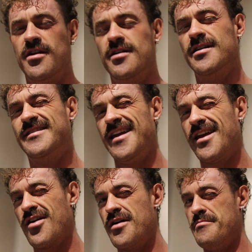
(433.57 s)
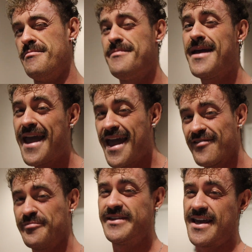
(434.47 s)
I think I may
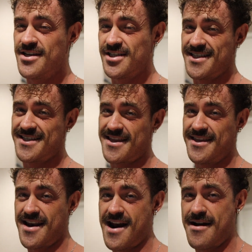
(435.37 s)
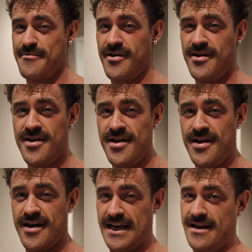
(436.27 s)
have potentially set the alarm
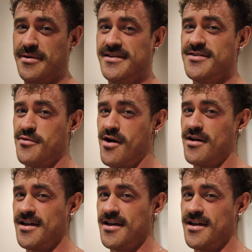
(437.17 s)
a little bit too early.